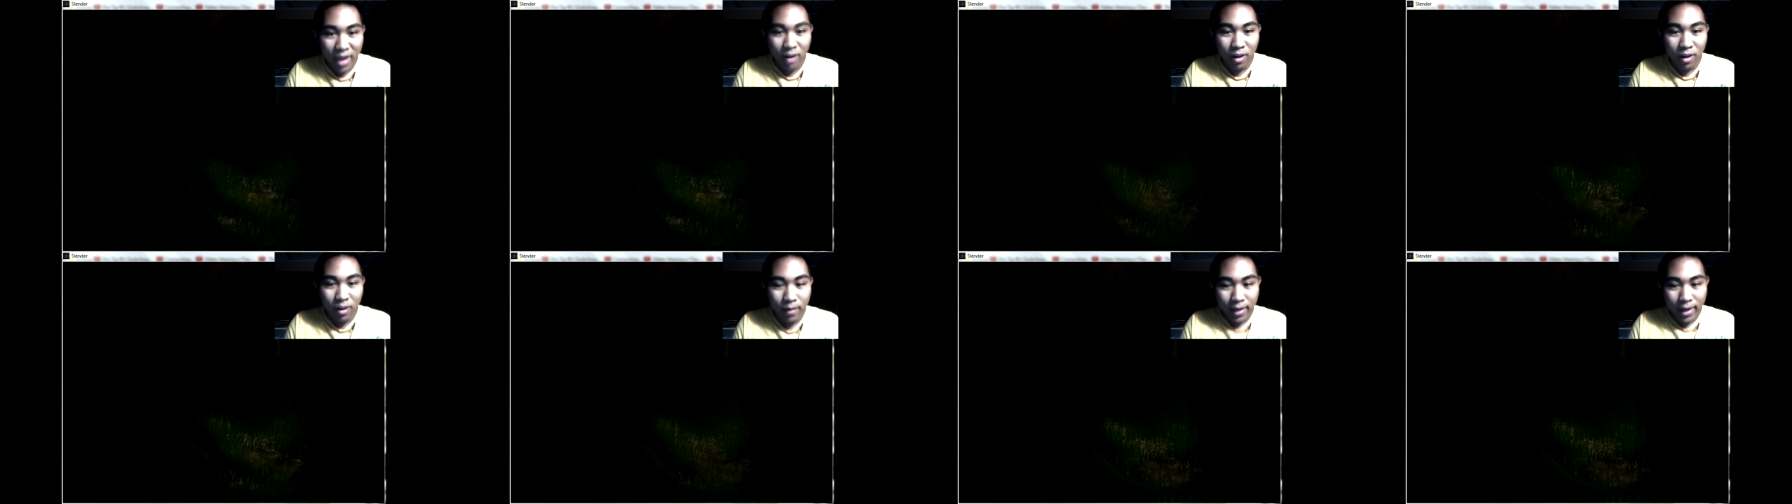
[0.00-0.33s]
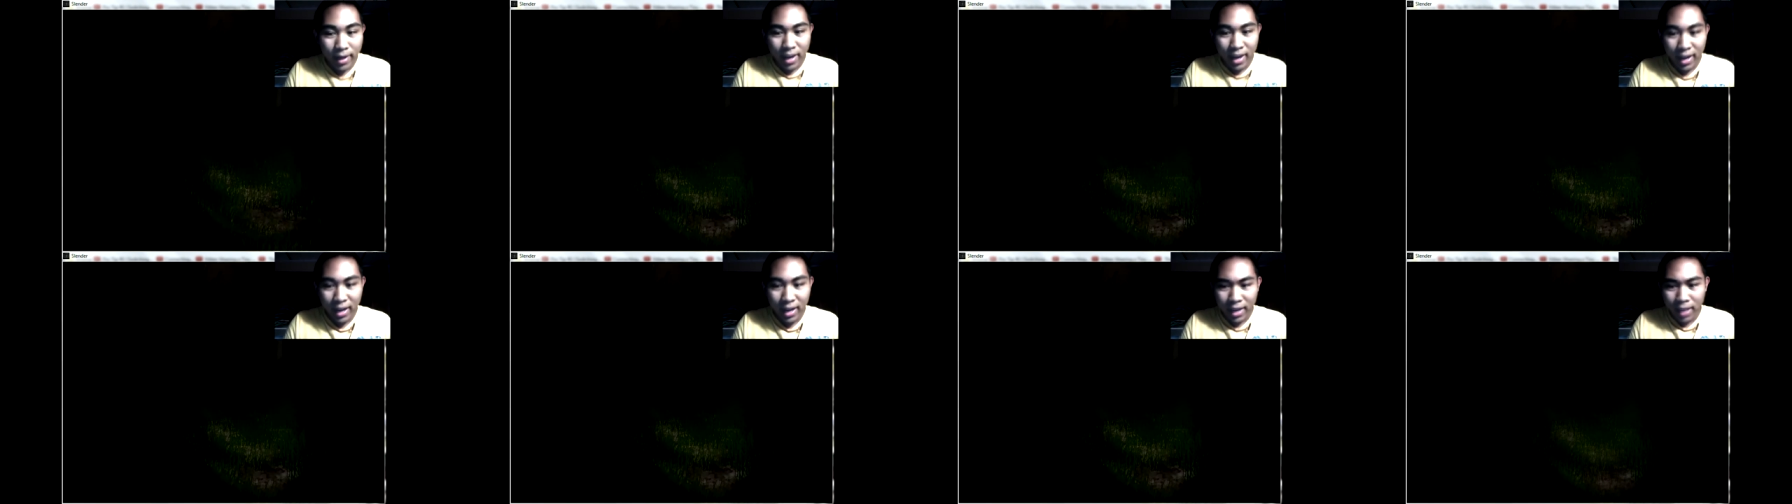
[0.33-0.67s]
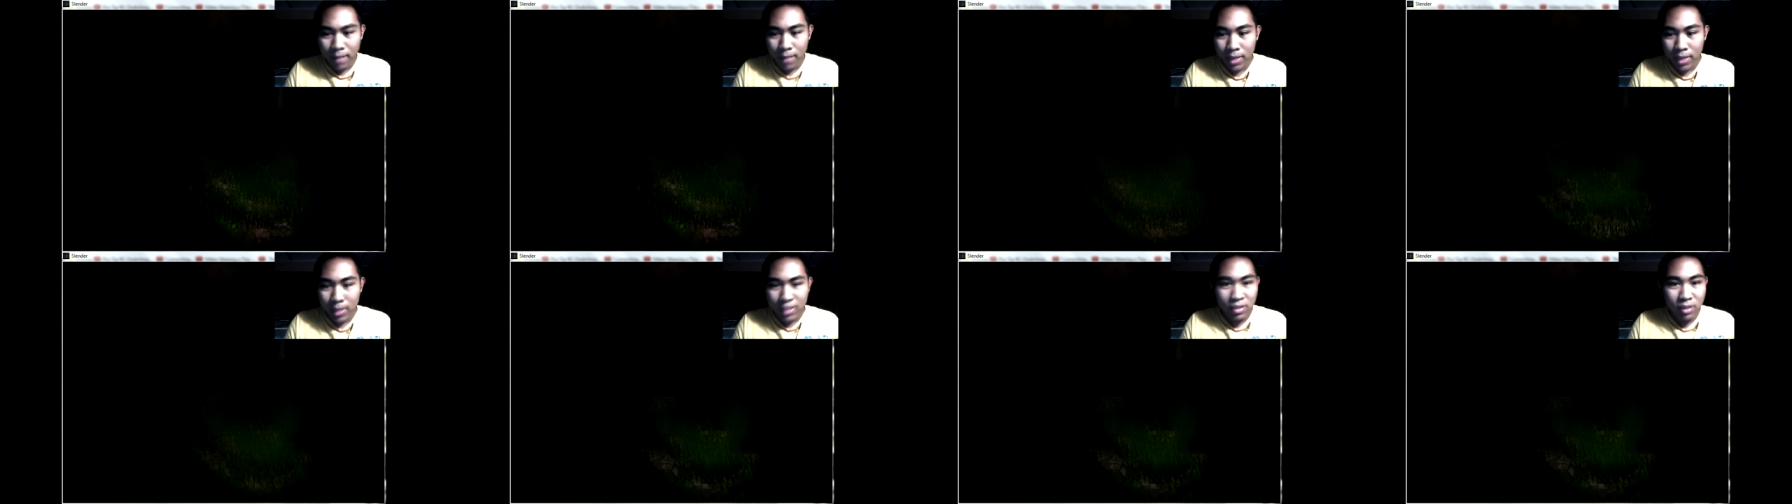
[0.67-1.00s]
Oh my god, I can't
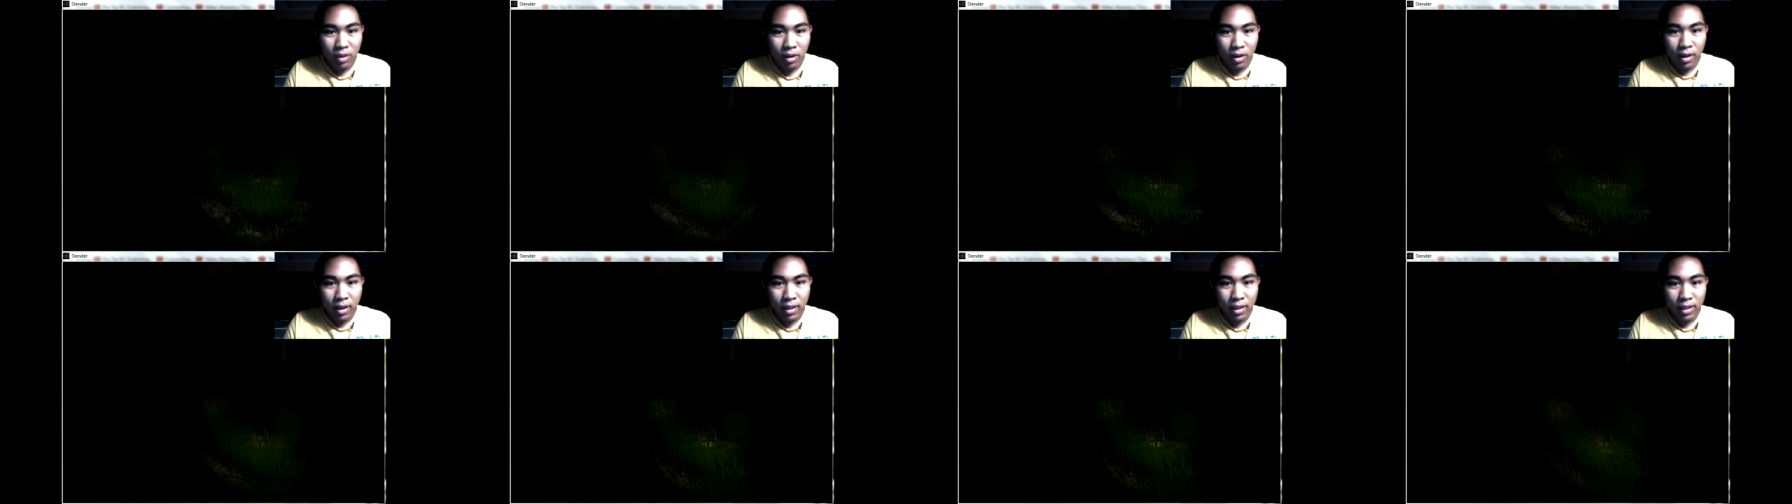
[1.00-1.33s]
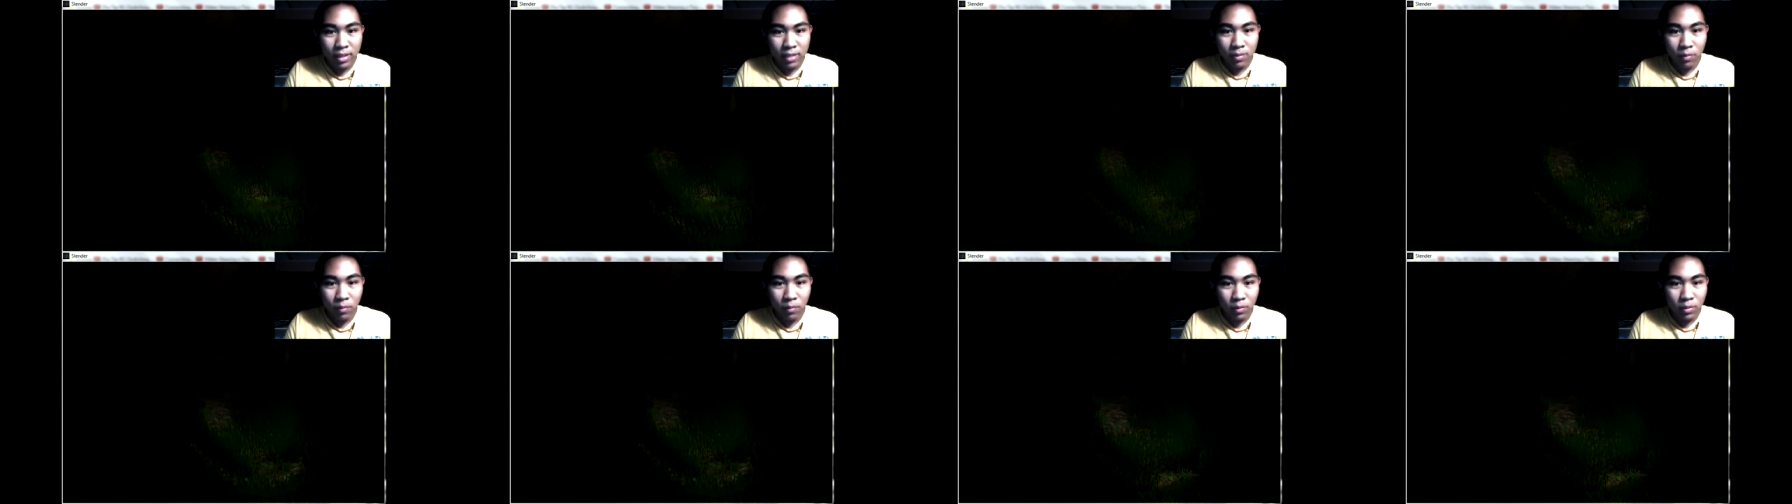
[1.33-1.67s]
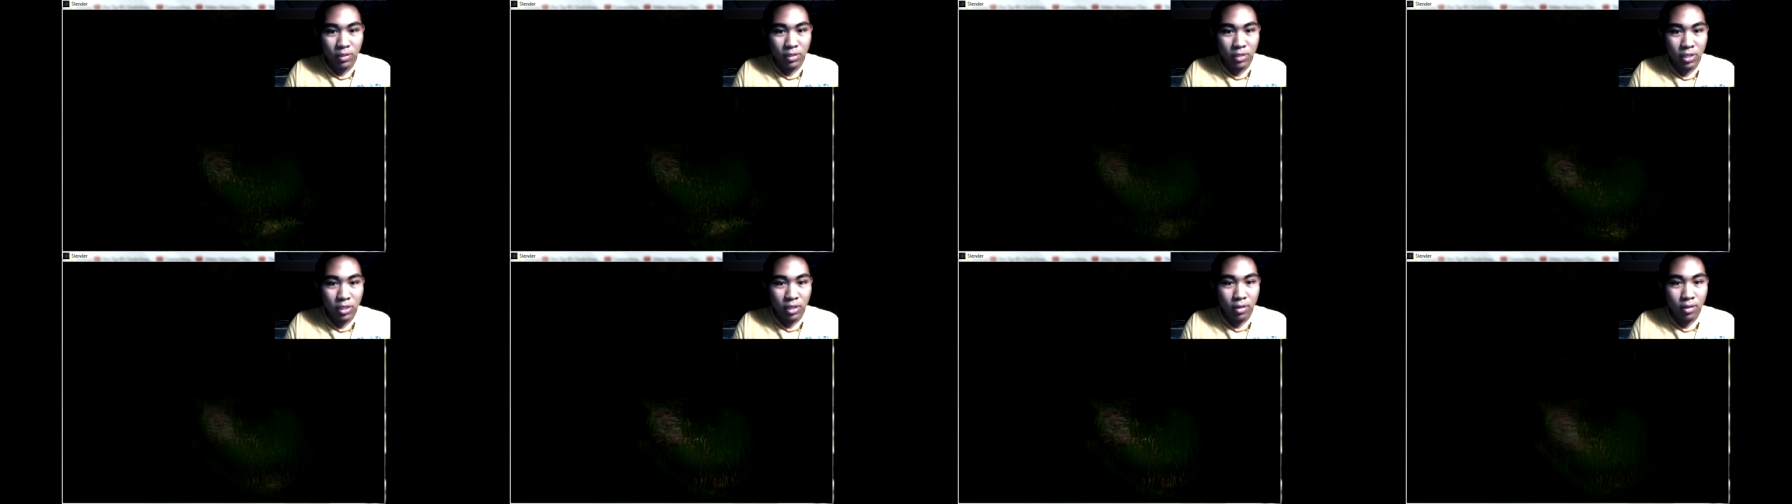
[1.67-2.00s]
make a song out of this over the
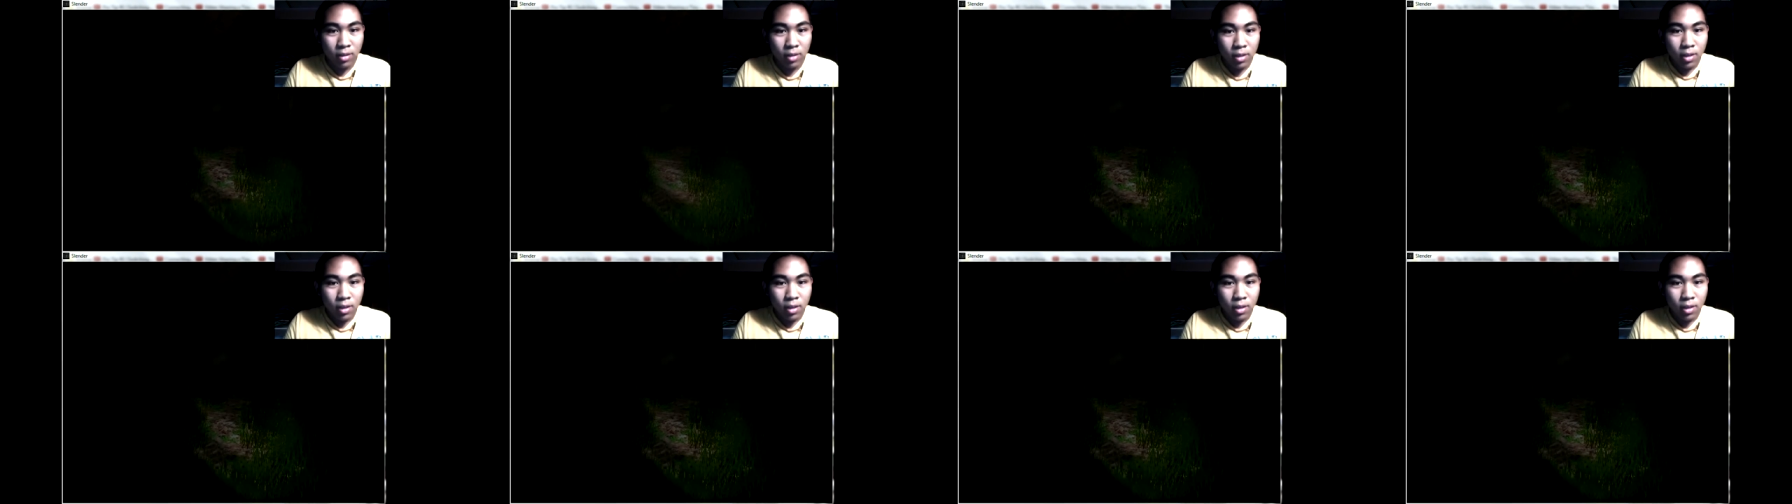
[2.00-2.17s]
shit.